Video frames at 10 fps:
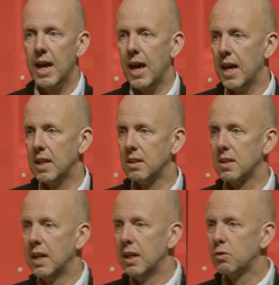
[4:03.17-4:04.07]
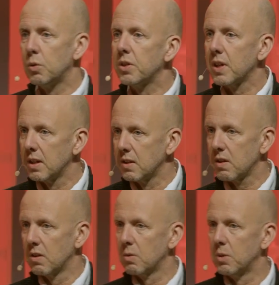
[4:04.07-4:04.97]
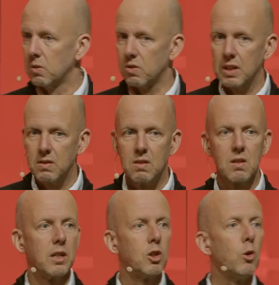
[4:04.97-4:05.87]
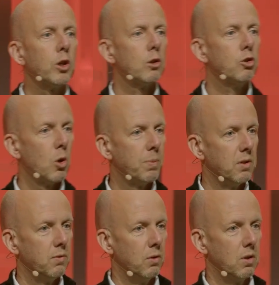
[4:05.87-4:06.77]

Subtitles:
And truth-telling sounds a bit unsexy. It's like going on a job interview.